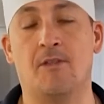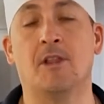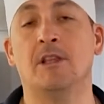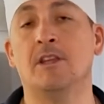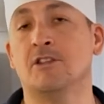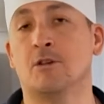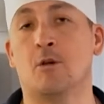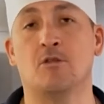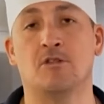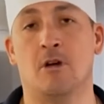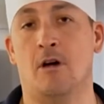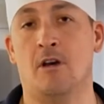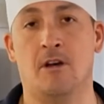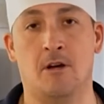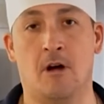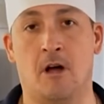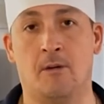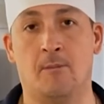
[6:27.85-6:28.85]
The list goes on
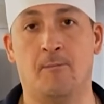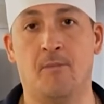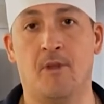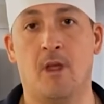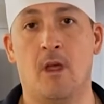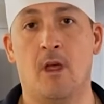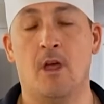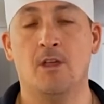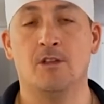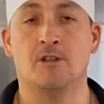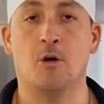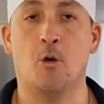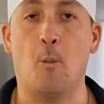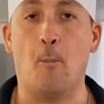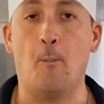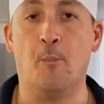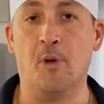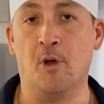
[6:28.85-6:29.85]
and on.
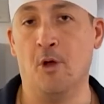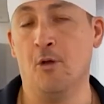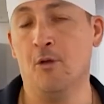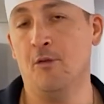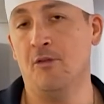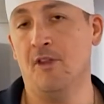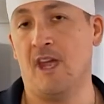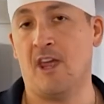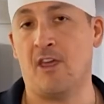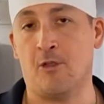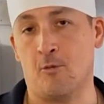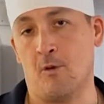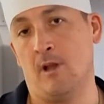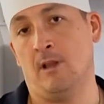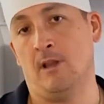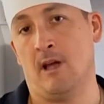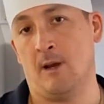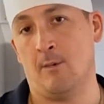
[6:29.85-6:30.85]
So build a
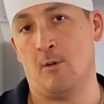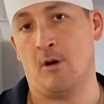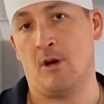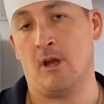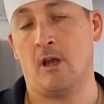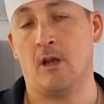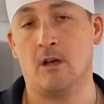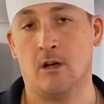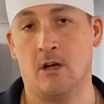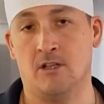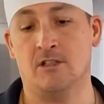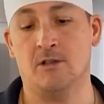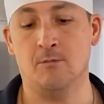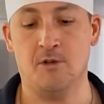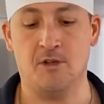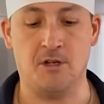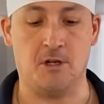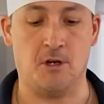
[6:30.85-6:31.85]
threat library
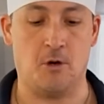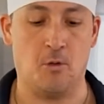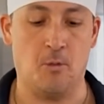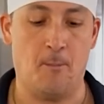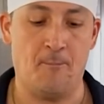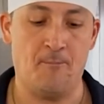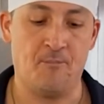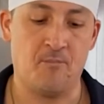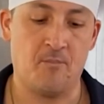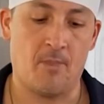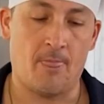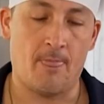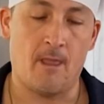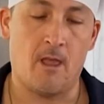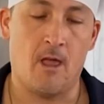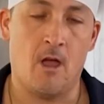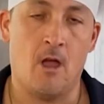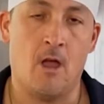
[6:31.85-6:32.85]
custom to you,
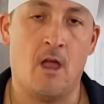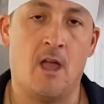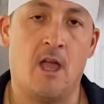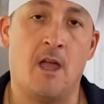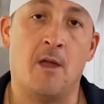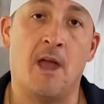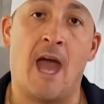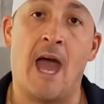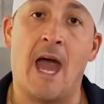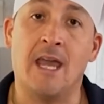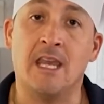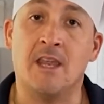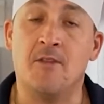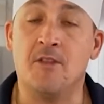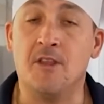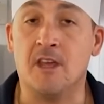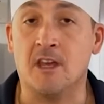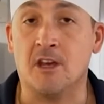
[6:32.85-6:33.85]
add
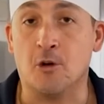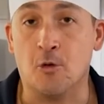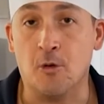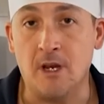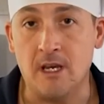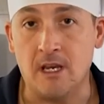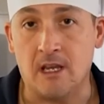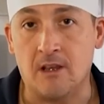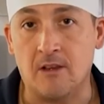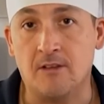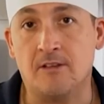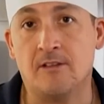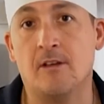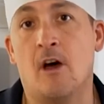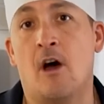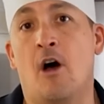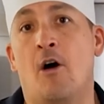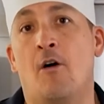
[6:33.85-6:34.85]
in the
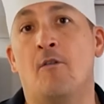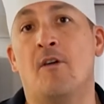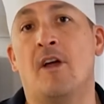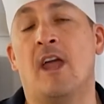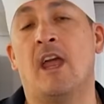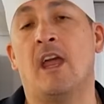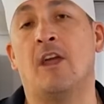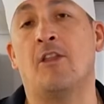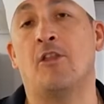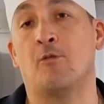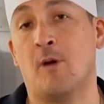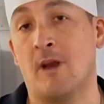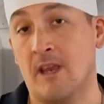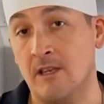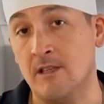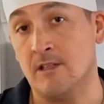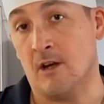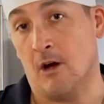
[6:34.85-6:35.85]
ingredients of a threat
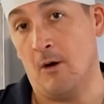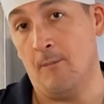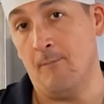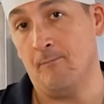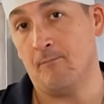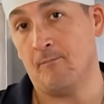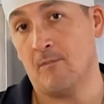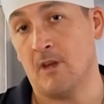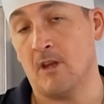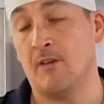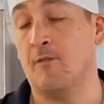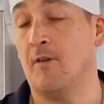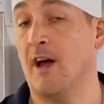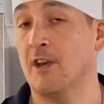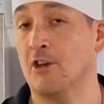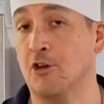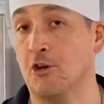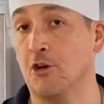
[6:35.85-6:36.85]
intel,
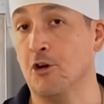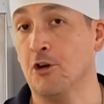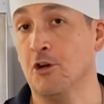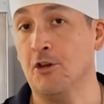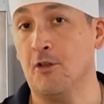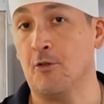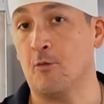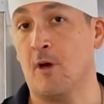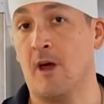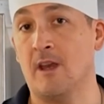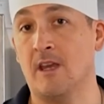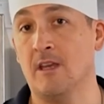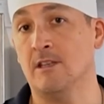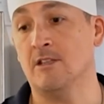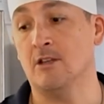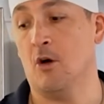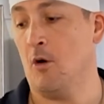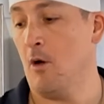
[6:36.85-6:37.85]
find good threat
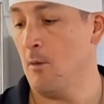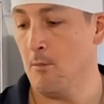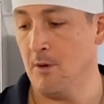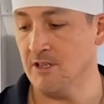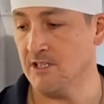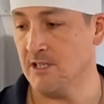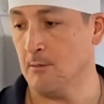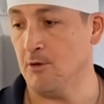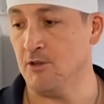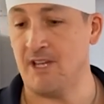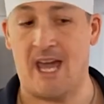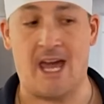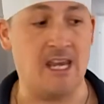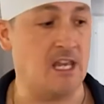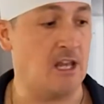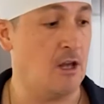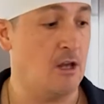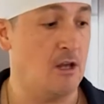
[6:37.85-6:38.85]
intel, much similar to
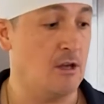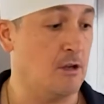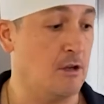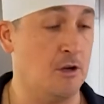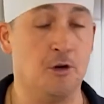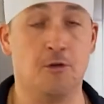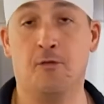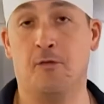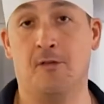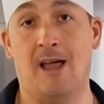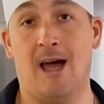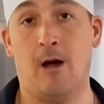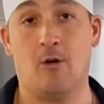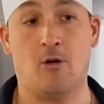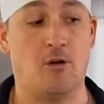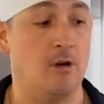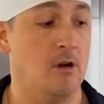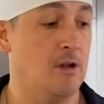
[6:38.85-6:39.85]
adding good
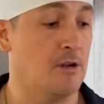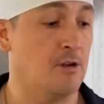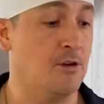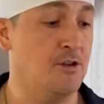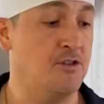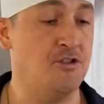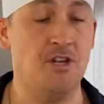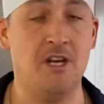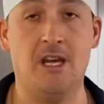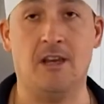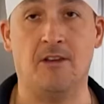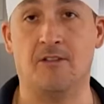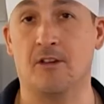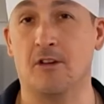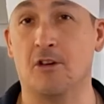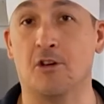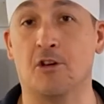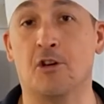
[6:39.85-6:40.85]
flour, good
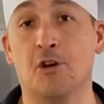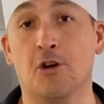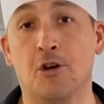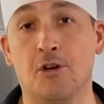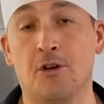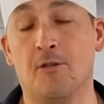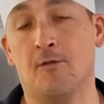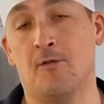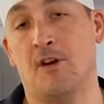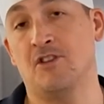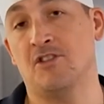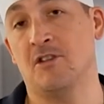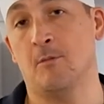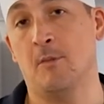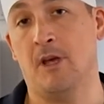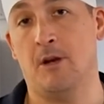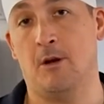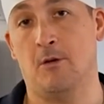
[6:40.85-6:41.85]
cheese, good fresh
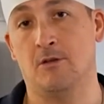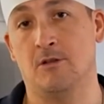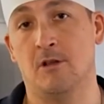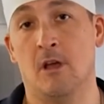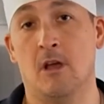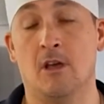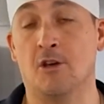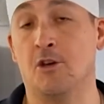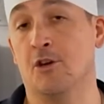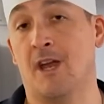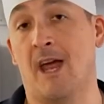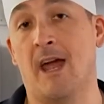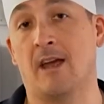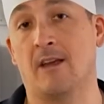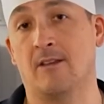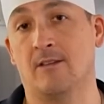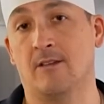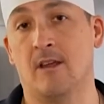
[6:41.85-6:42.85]
tomatoes, good
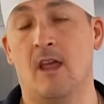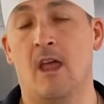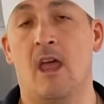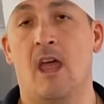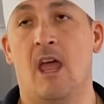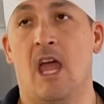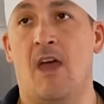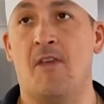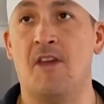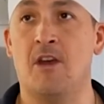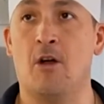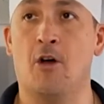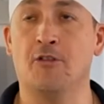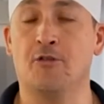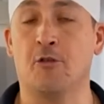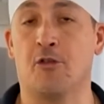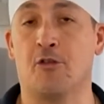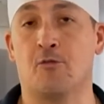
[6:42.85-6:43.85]
eggs. And then
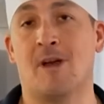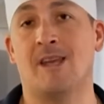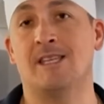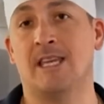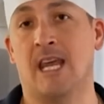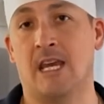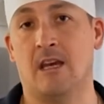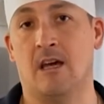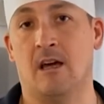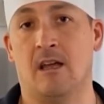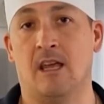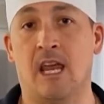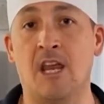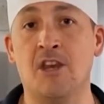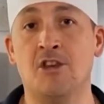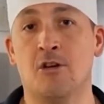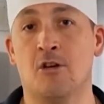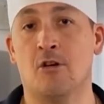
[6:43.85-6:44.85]
also threat data.
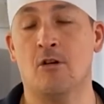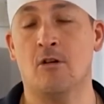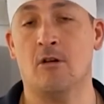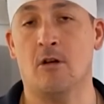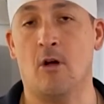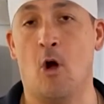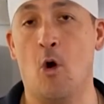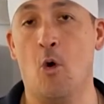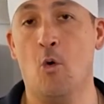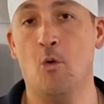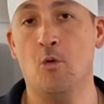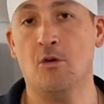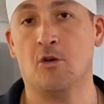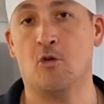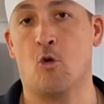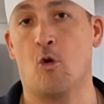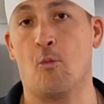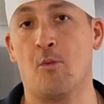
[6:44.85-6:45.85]
In your
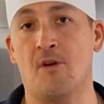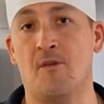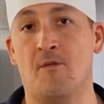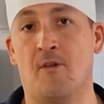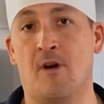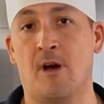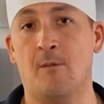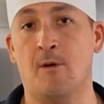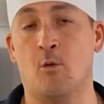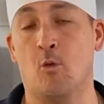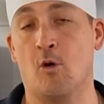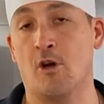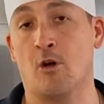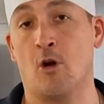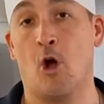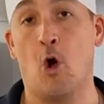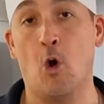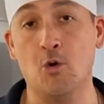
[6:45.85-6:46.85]
own corporate environment where
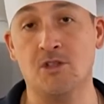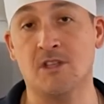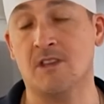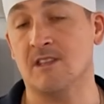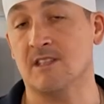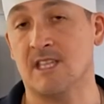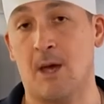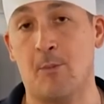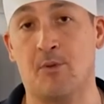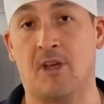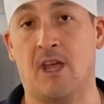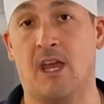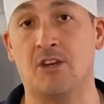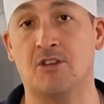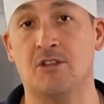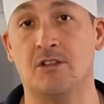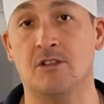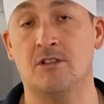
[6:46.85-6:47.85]
you're hosting these
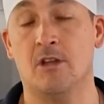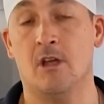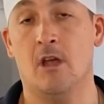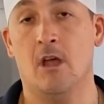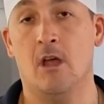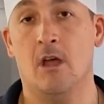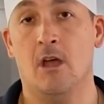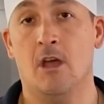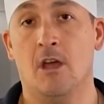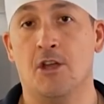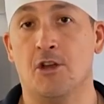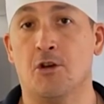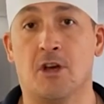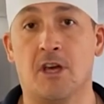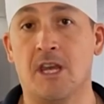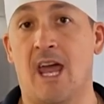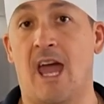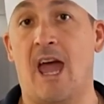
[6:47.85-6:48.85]
applications,
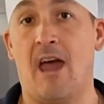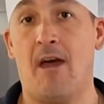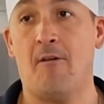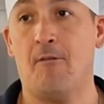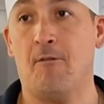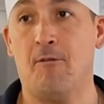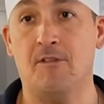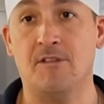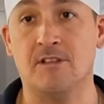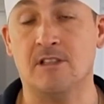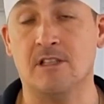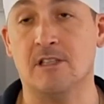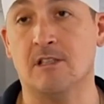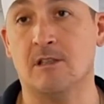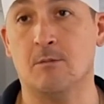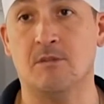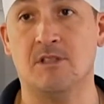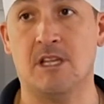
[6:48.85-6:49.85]
you're going to have
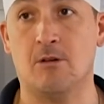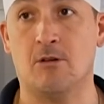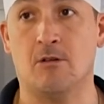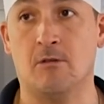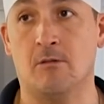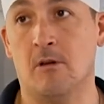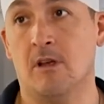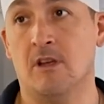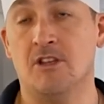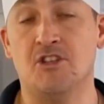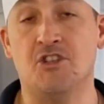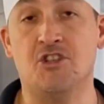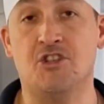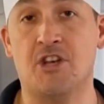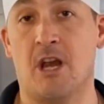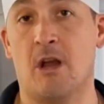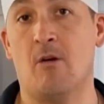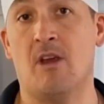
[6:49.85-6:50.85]
systems that are
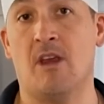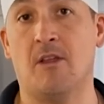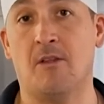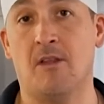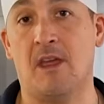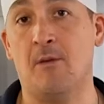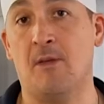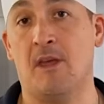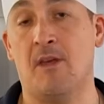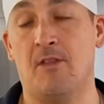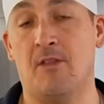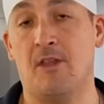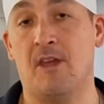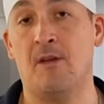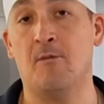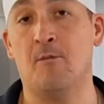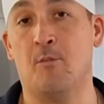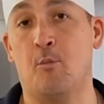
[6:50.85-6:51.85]
sharing
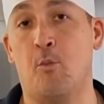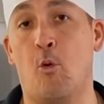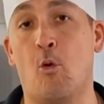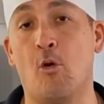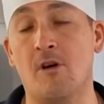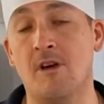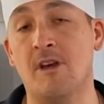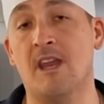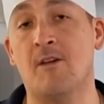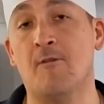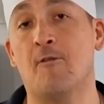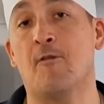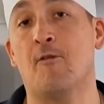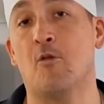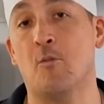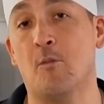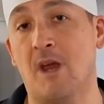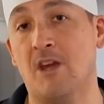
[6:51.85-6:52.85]
important
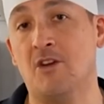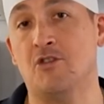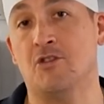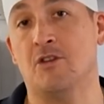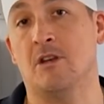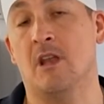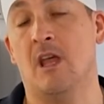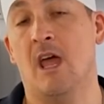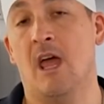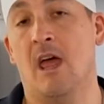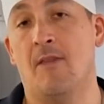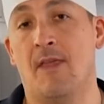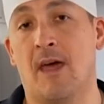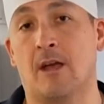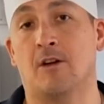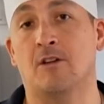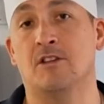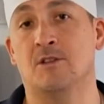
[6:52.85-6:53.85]
information
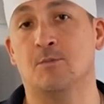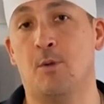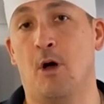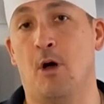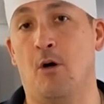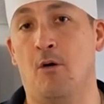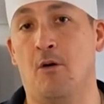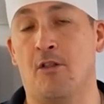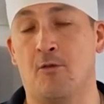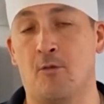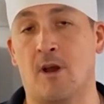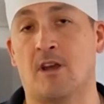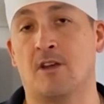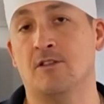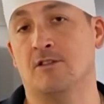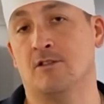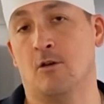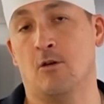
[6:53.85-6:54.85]
that could spell threat
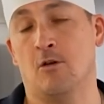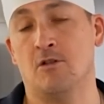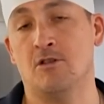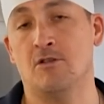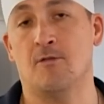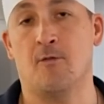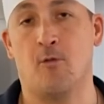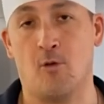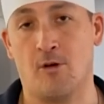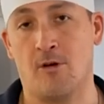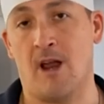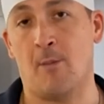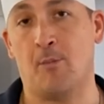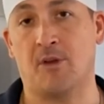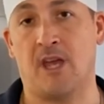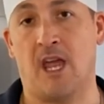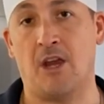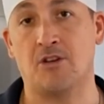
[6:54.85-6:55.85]
concerns for your
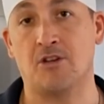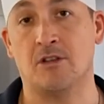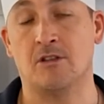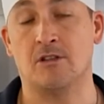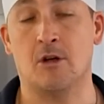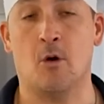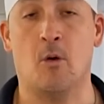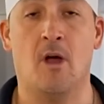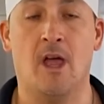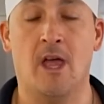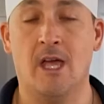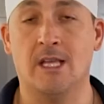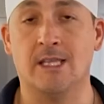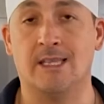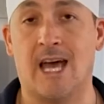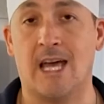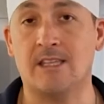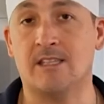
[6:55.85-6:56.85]
application. So
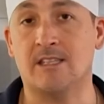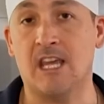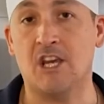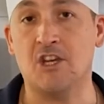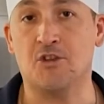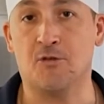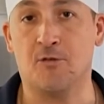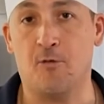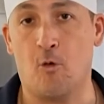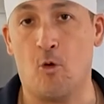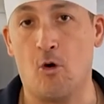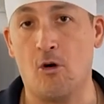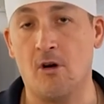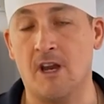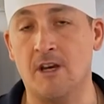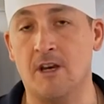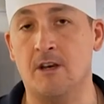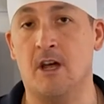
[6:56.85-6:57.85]
that's stage
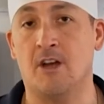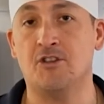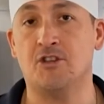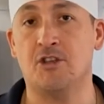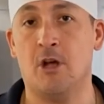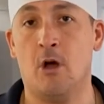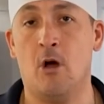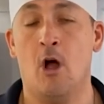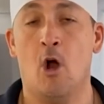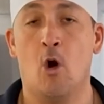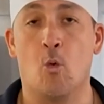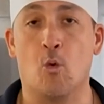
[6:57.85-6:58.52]
4 in a nutshell.